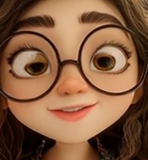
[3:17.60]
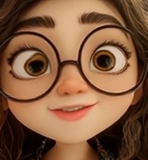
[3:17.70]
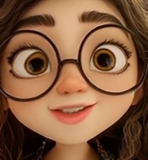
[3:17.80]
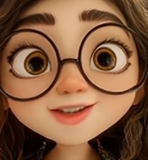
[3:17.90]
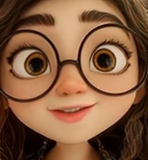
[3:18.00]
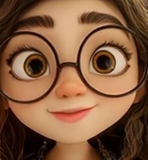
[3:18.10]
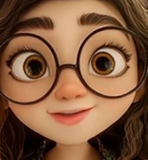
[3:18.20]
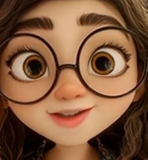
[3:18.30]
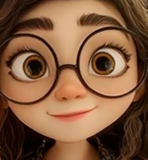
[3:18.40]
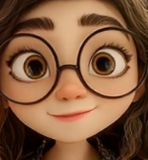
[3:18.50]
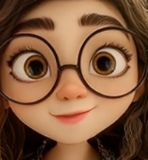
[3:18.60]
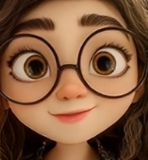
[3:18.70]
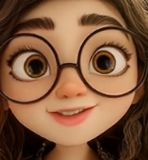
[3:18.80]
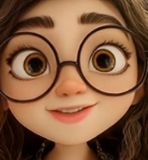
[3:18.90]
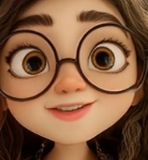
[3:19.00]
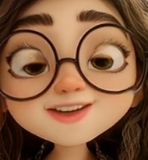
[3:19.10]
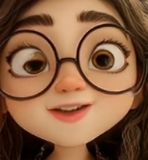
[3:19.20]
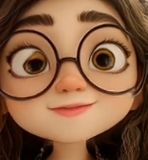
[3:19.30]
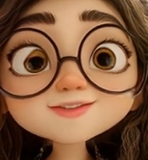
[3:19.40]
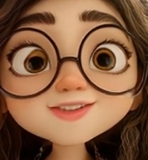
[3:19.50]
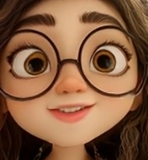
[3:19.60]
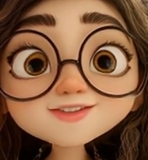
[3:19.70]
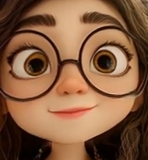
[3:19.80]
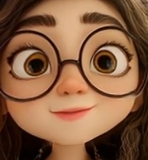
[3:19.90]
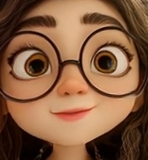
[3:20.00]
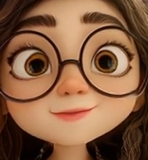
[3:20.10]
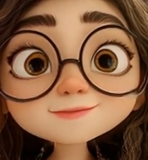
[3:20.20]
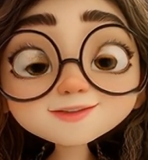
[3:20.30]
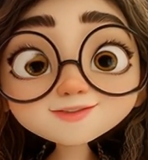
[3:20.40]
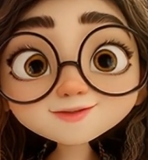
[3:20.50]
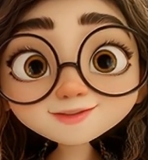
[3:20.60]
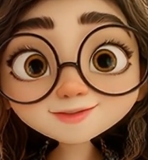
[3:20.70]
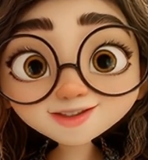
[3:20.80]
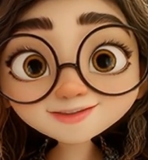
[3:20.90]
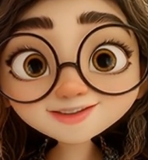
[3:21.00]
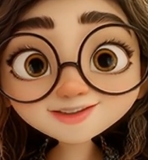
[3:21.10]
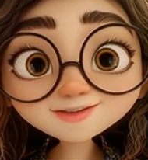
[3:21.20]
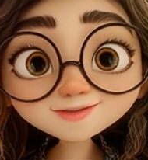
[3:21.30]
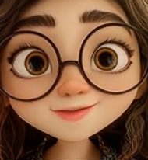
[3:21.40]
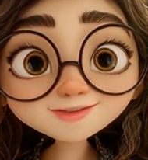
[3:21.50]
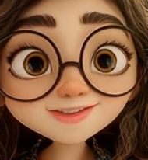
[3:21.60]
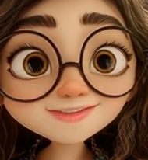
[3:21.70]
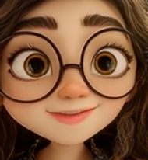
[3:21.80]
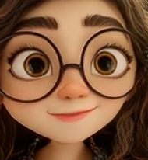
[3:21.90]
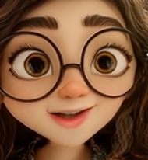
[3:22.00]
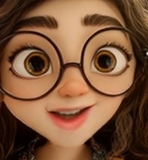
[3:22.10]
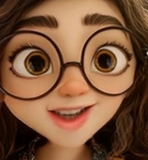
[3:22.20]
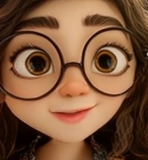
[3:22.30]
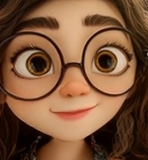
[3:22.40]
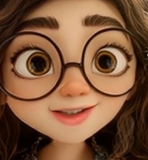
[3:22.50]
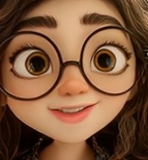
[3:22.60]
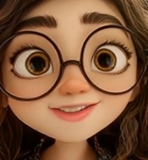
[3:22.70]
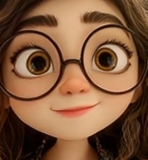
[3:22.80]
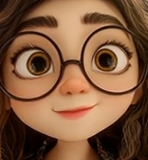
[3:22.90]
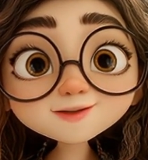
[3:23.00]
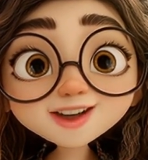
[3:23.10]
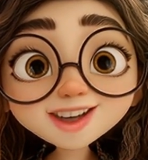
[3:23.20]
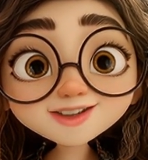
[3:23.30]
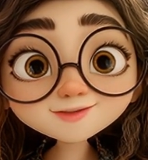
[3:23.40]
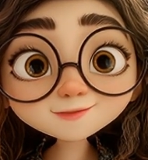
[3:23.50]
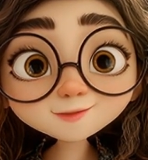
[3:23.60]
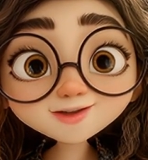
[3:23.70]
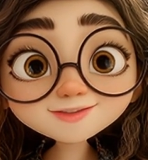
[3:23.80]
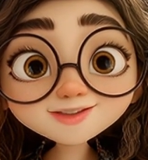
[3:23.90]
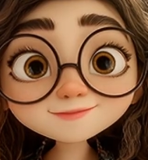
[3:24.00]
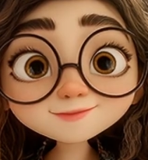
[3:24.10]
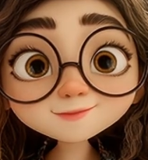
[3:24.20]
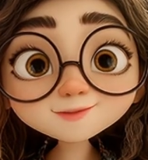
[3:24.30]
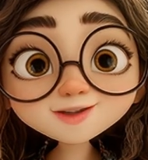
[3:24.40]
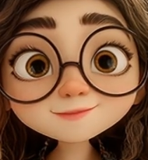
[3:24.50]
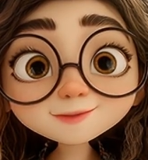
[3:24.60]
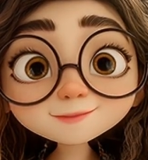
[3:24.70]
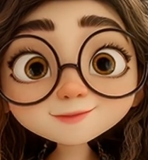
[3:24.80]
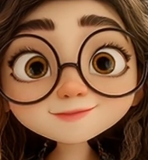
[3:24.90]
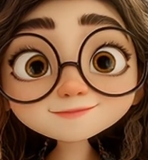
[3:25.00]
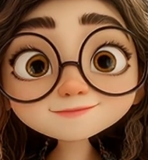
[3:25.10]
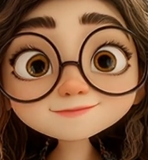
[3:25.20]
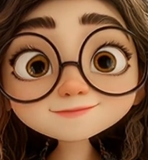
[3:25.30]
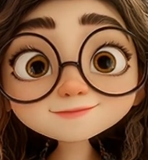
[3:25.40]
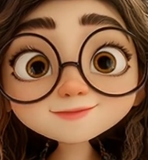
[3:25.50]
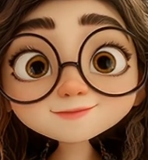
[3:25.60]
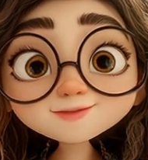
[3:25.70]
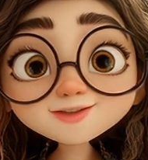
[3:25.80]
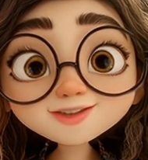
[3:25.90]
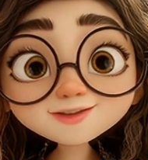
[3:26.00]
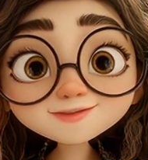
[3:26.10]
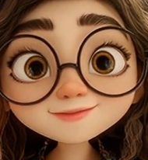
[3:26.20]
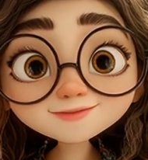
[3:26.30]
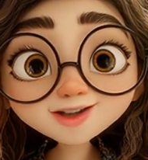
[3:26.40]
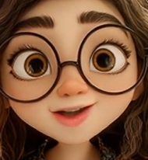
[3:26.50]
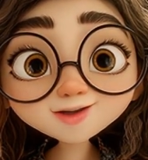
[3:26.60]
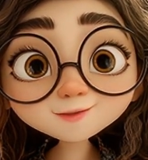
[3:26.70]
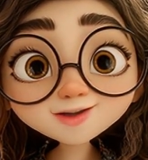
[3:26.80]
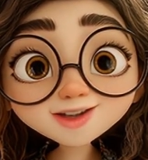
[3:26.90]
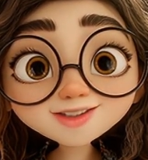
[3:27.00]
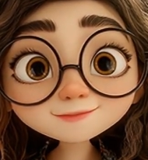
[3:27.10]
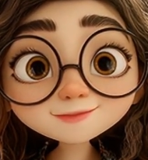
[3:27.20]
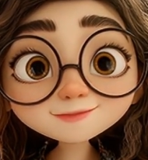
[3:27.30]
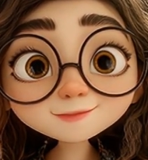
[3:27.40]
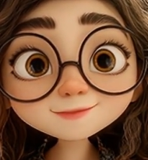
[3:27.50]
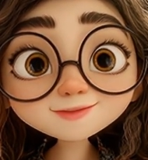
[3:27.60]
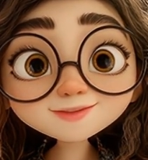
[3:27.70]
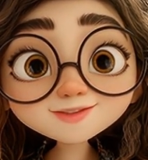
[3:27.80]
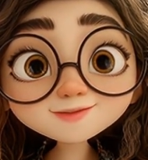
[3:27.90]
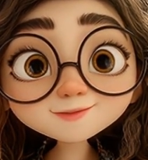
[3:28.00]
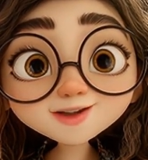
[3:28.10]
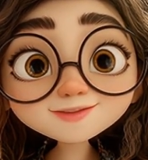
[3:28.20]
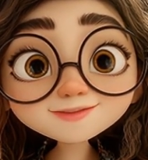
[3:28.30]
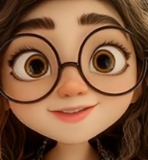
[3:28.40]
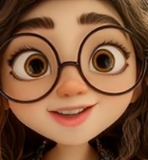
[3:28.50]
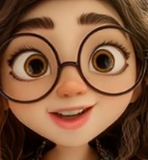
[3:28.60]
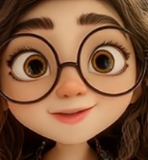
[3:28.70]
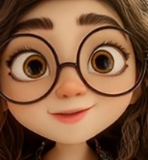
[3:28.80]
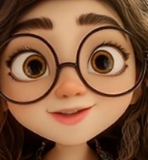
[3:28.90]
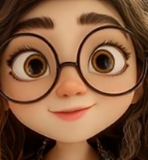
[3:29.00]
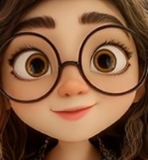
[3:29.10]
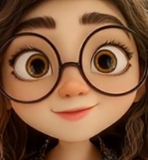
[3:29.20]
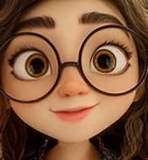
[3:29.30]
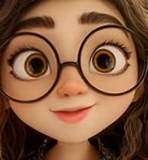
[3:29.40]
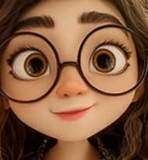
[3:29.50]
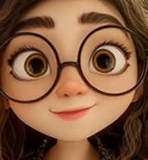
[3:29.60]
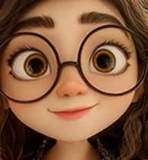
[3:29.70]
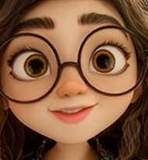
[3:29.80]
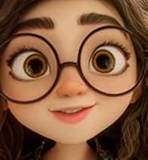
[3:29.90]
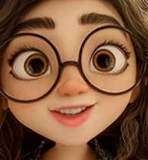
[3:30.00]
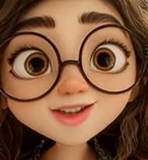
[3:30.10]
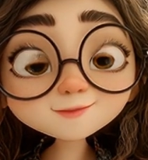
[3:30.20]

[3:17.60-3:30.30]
The creator of this system, she's a seasoned software engineer who's spent decades bringing new technology to her community, often years before it was a mainstream thing. So this isn't about hype, it's about what actually works for real people.